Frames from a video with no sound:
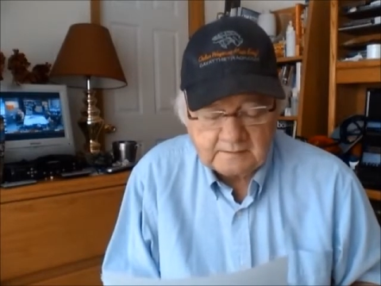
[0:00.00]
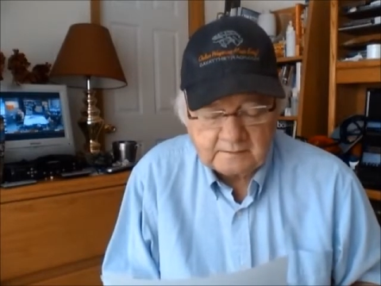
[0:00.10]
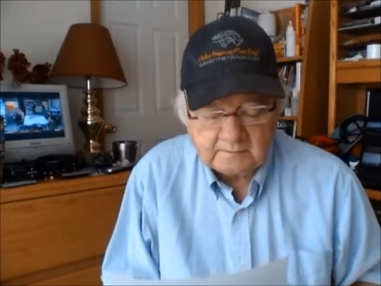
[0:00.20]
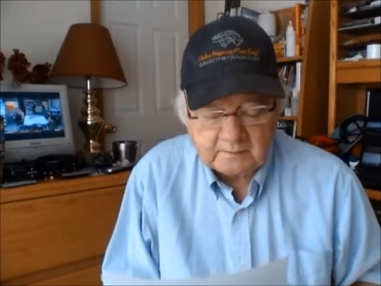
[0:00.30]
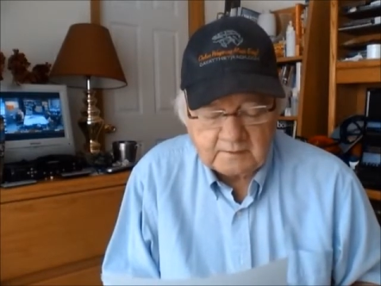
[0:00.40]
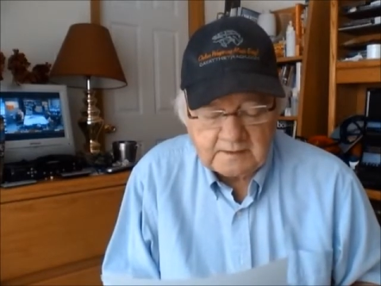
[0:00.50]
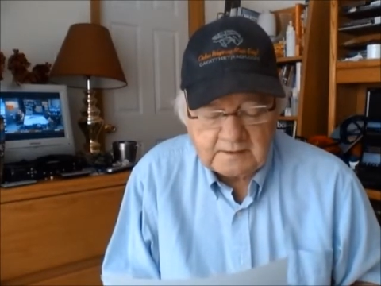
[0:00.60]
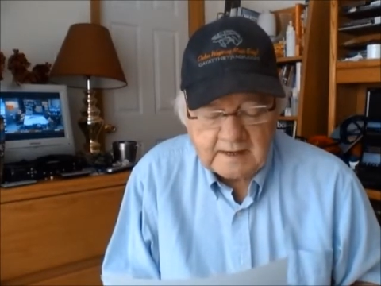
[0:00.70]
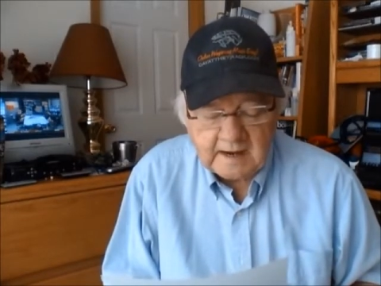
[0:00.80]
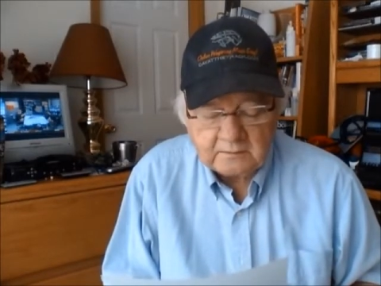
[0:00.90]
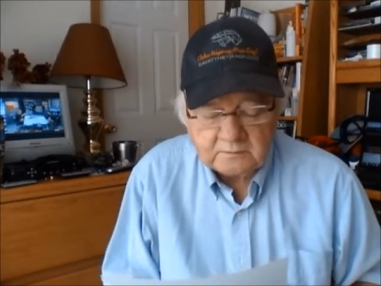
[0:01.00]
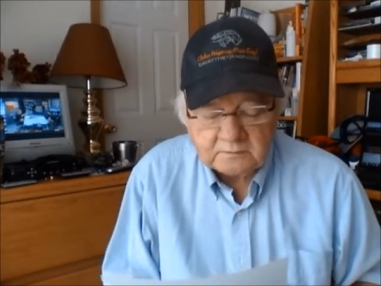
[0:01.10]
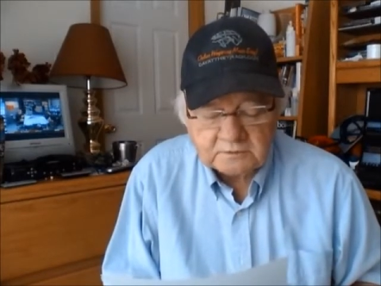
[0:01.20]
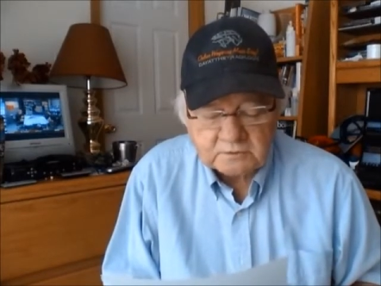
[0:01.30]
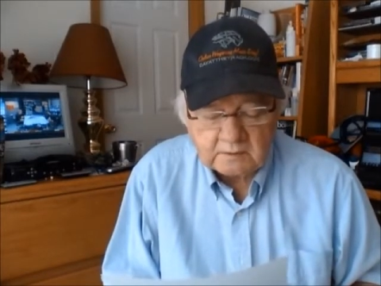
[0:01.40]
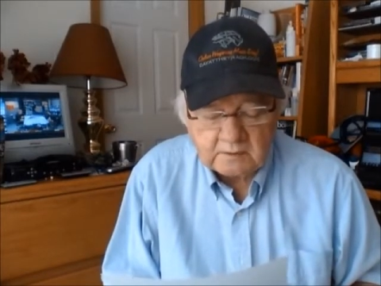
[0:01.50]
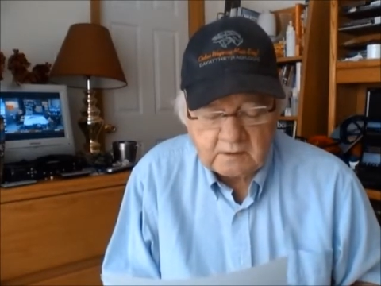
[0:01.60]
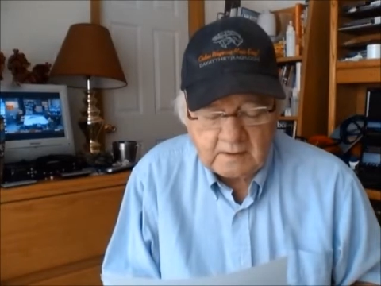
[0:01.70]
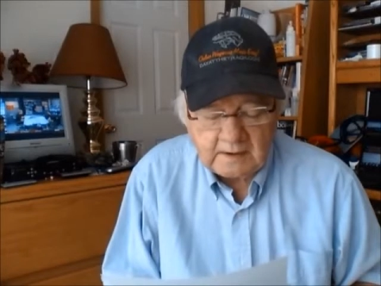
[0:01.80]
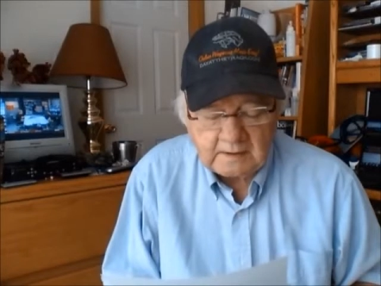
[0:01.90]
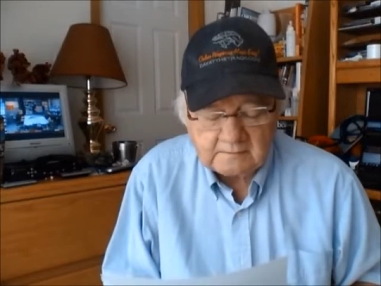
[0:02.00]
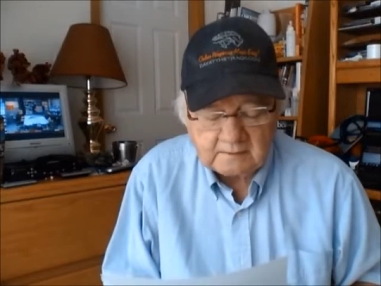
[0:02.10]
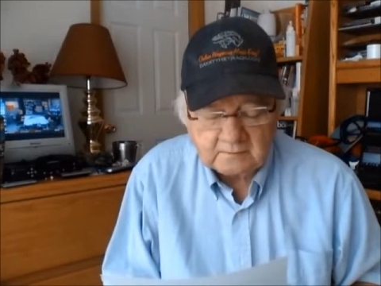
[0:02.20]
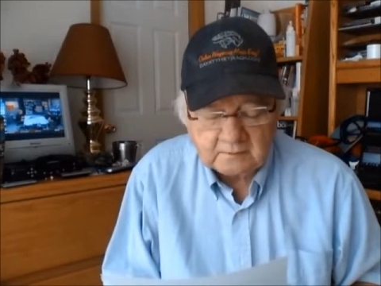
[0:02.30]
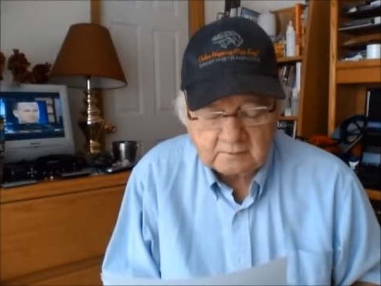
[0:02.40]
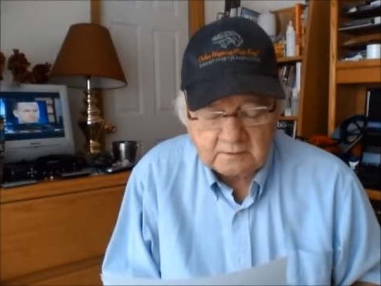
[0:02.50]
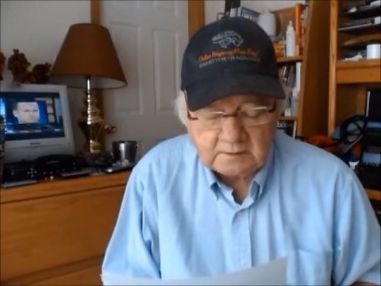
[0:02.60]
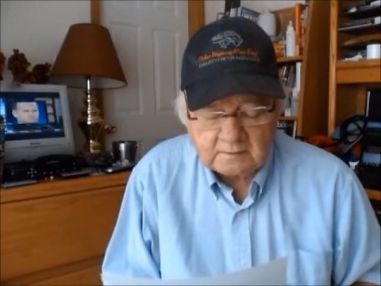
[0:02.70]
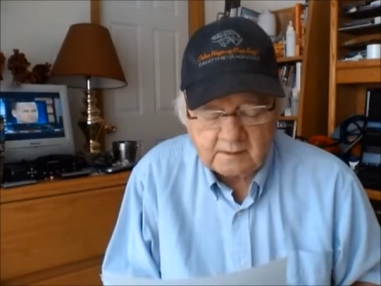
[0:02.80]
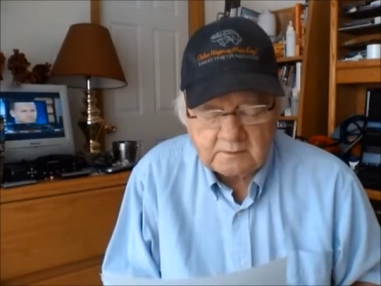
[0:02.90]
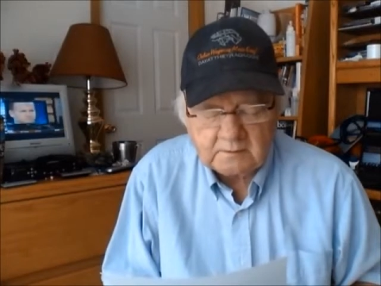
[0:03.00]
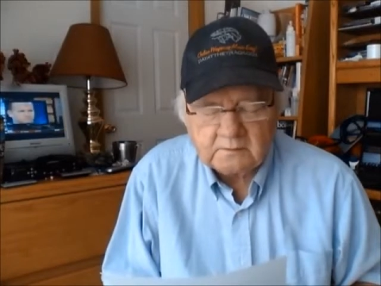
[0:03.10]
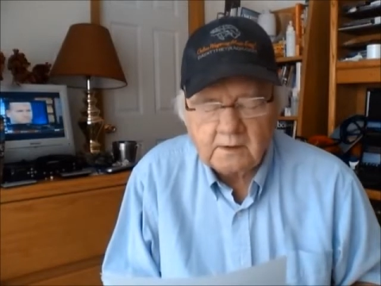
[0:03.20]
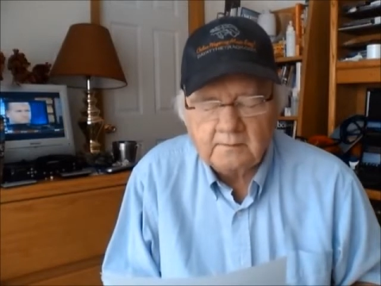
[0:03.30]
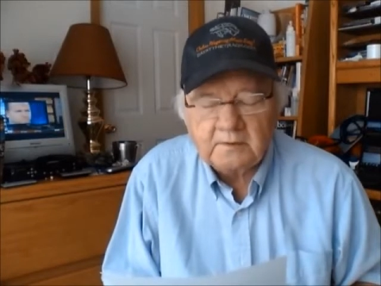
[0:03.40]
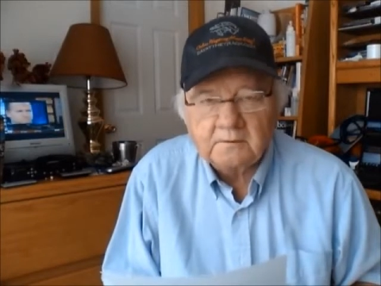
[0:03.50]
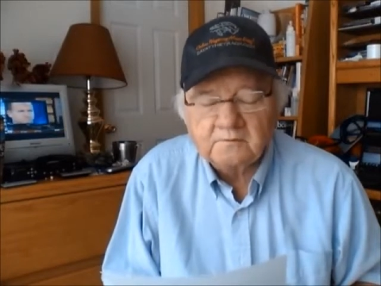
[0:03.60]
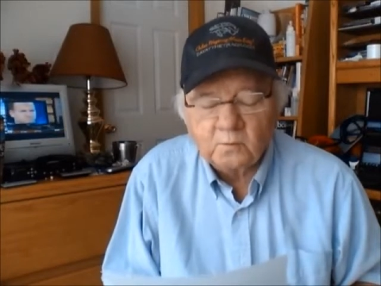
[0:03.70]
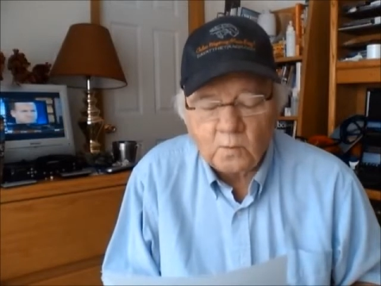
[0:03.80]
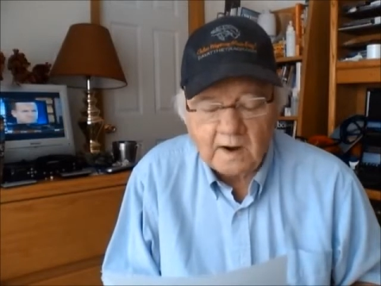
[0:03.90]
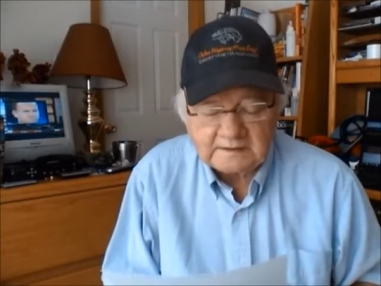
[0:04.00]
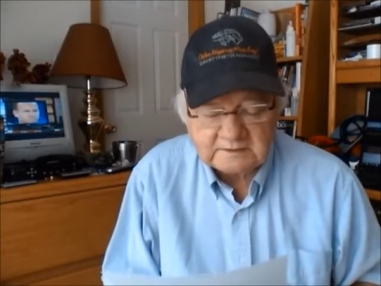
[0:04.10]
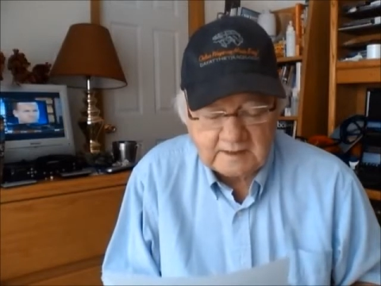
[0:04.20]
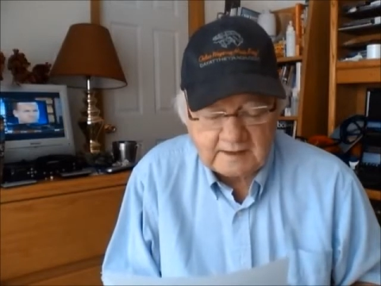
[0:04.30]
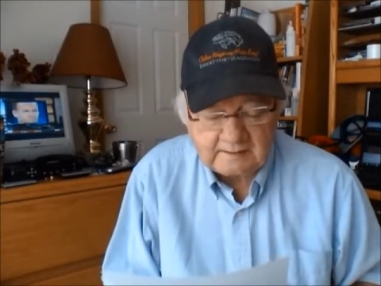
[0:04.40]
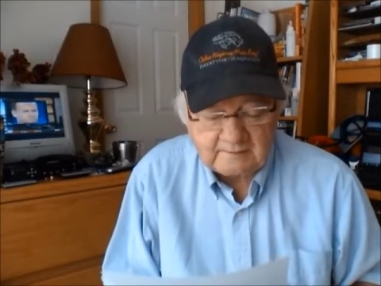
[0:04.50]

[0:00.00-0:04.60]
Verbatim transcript: number eight, Yahoo Zorro, and number three, WW's Wise Guy.